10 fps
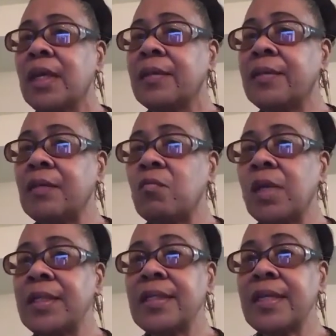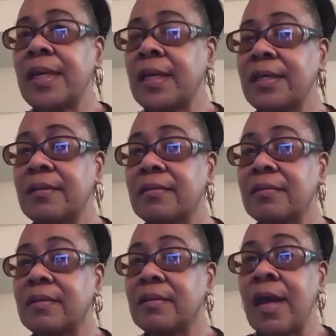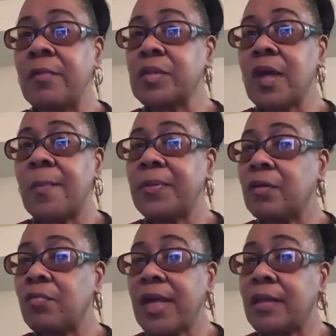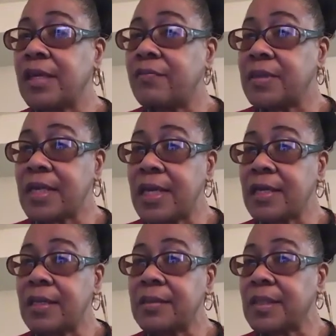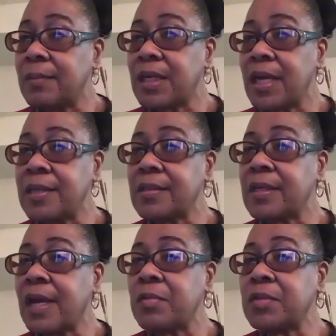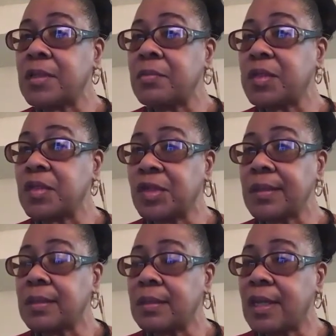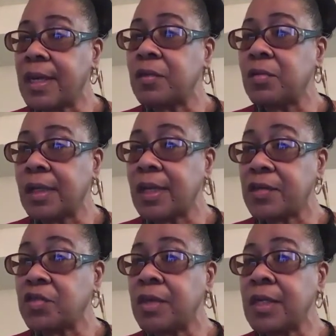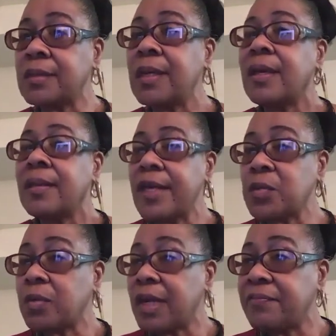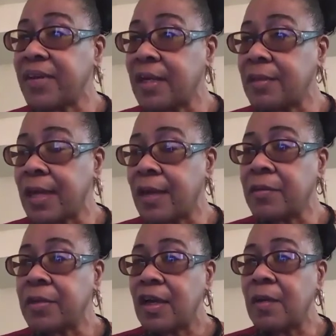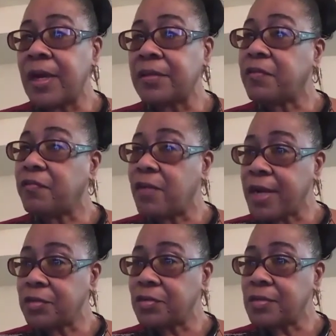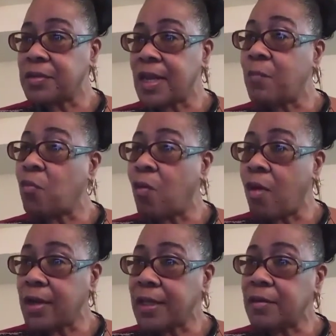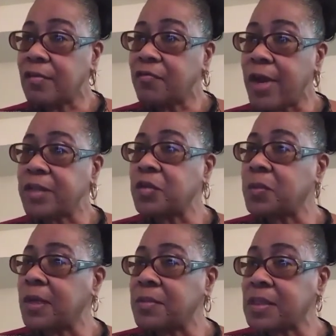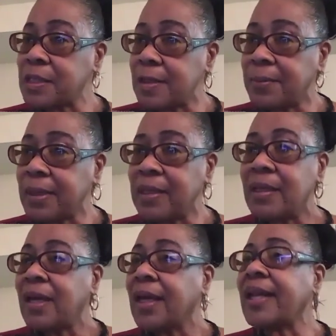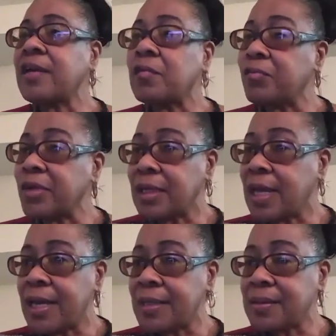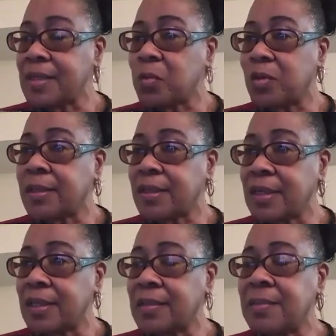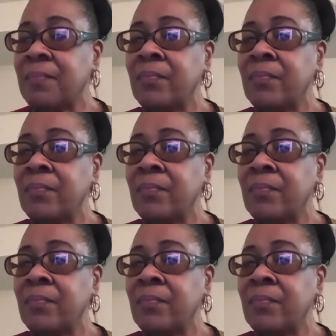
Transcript: Then one day I was hopping around, even taking stim enhance, and it was suggested that I go get x-rays. That's when I found out about the fractures. I'm walking on fractures, but I'm sleepy and I don't realize that's what it is.